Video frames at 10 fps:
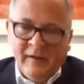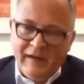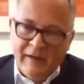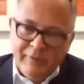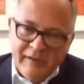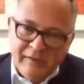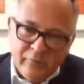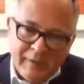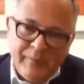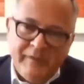And we need to
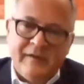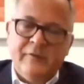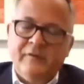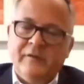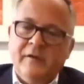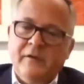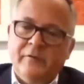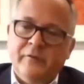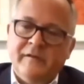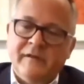map it out
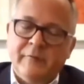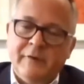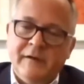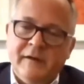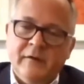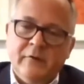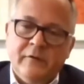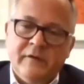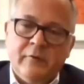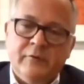so that everyone can go on
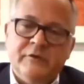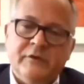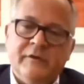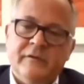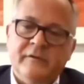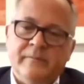their own journeys.